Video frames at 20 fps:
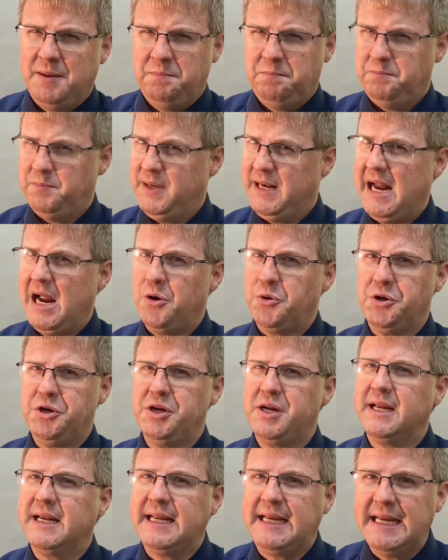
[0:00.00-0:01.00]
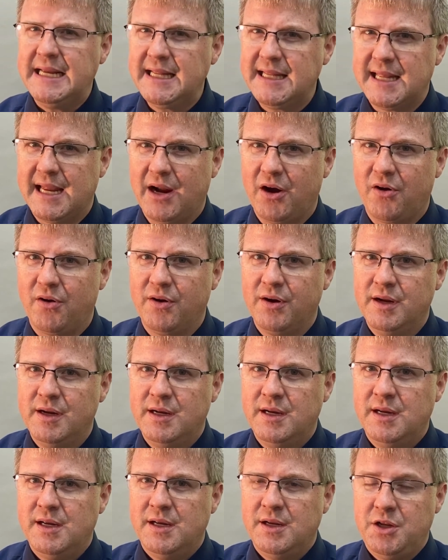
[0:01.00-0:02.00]
But how are you going to get there?
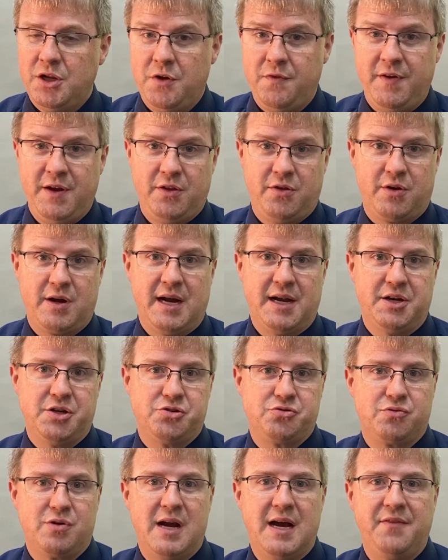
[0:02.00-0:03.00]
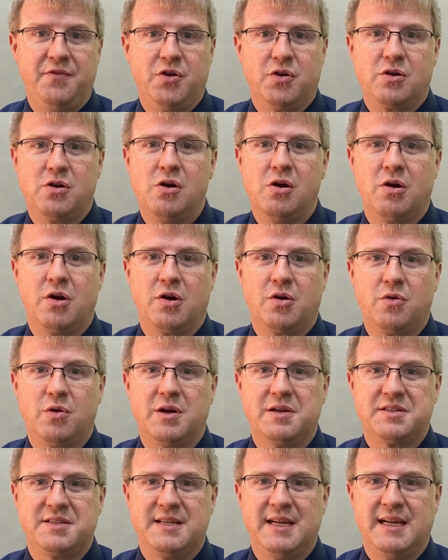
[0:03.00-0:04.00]
You've either got to drive your car
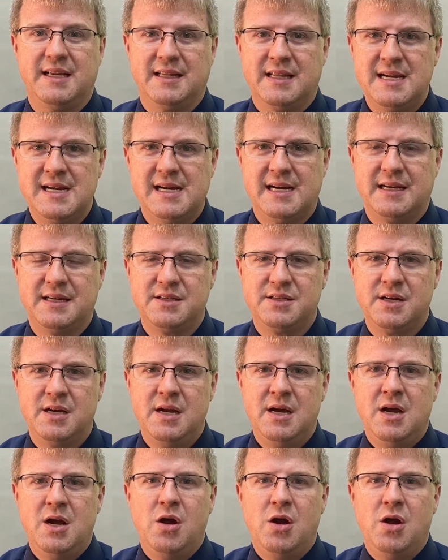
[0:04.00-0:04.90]
across state lines